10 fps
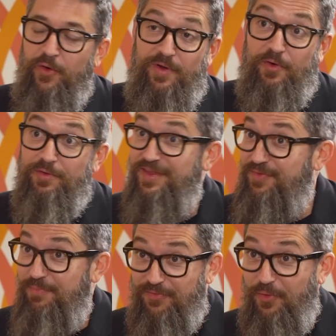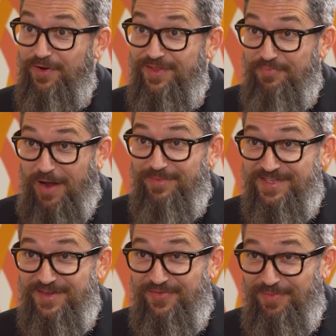We've heard this before, these
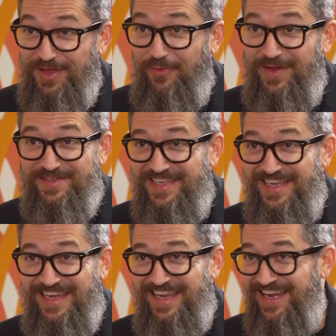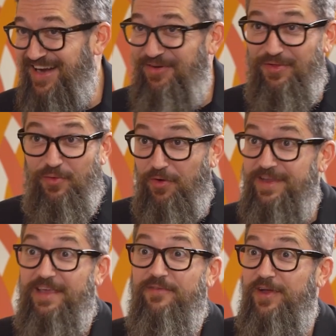promises from the OECD. I know they're
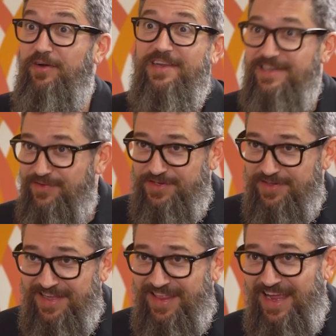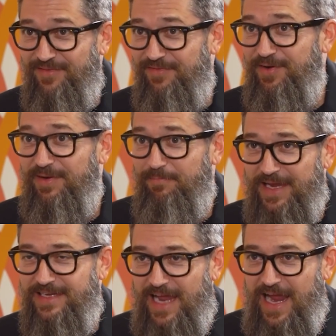working very diligently. They have a very
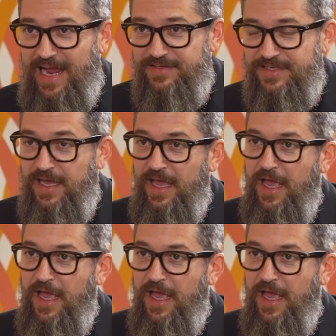big task.